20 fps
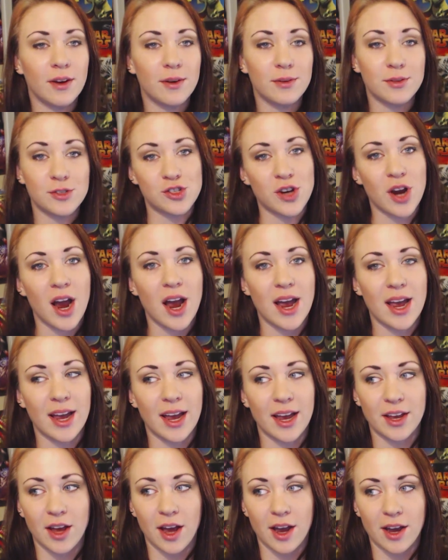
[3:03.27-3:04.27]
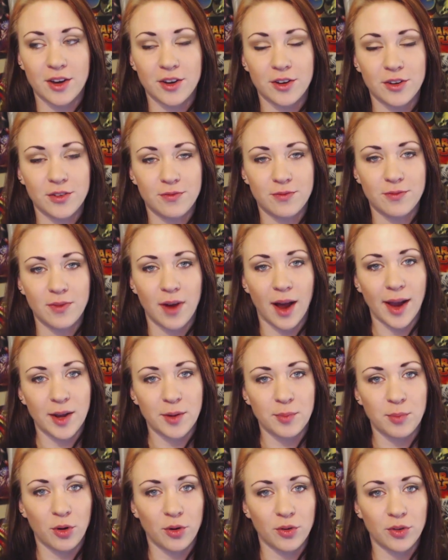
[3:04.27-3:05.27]
if I was trying, I, I, could I
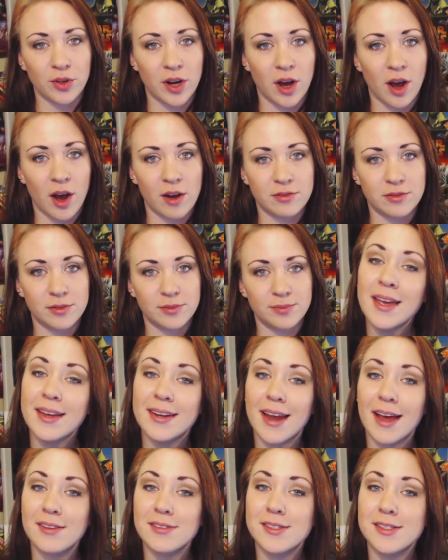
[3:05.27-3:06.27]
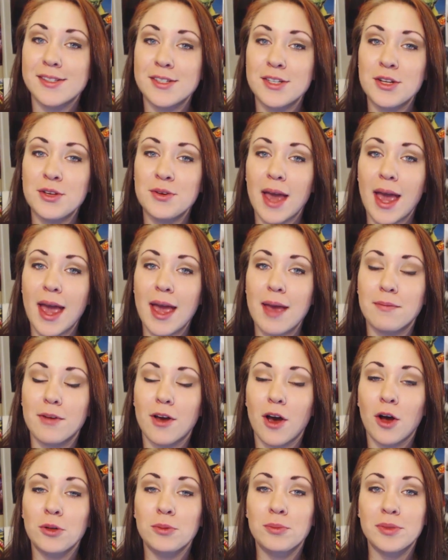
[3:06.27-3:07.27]
could pull it off. They announced a new
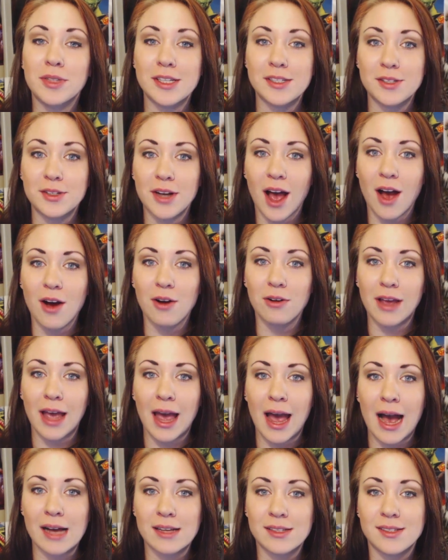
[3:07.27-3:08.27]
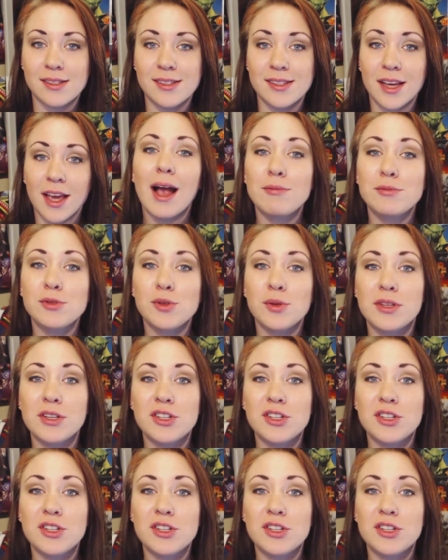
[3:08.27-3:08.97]
game called Blizzard Outcasts. It comes